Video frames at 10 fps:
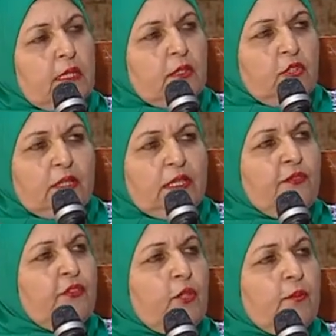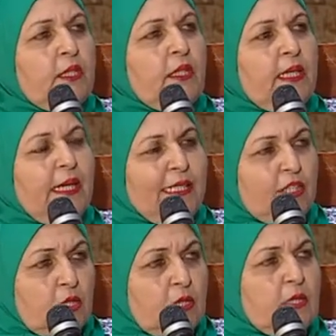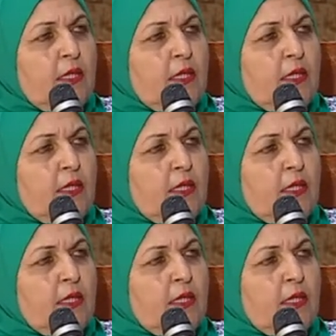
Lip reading: starting from the entrance.